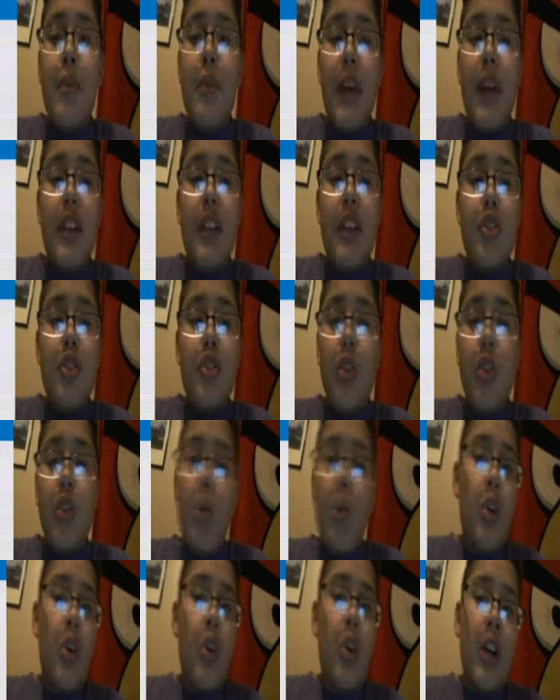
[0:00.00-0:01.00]
put my
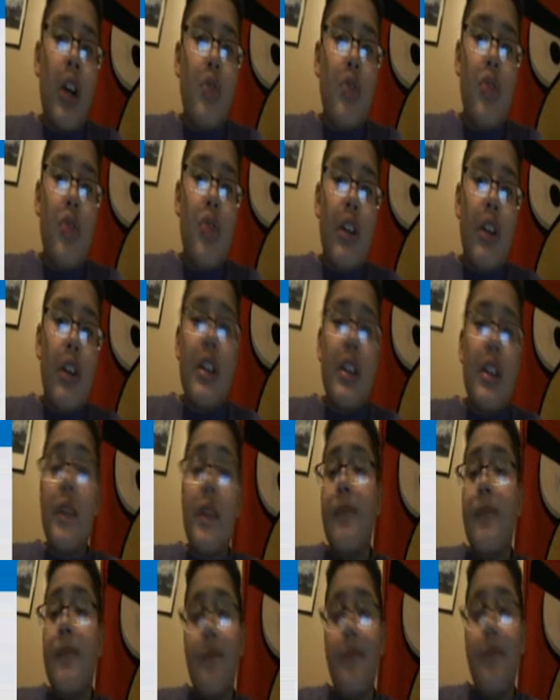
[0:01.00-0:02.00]
intro or outro in,
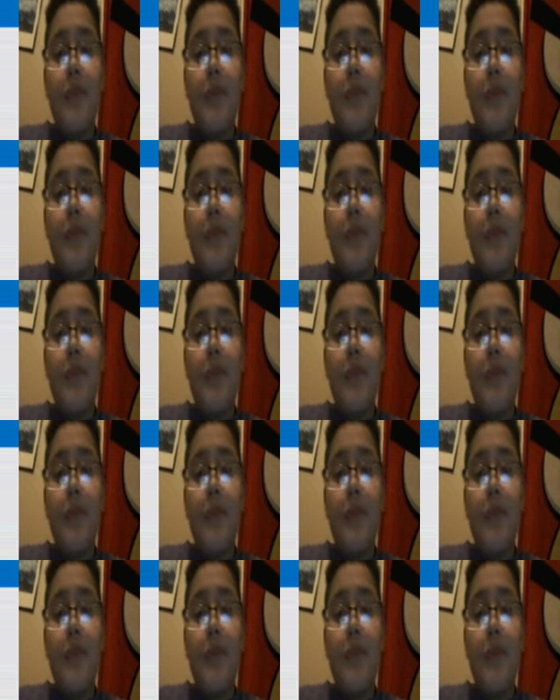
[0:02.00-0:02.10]
then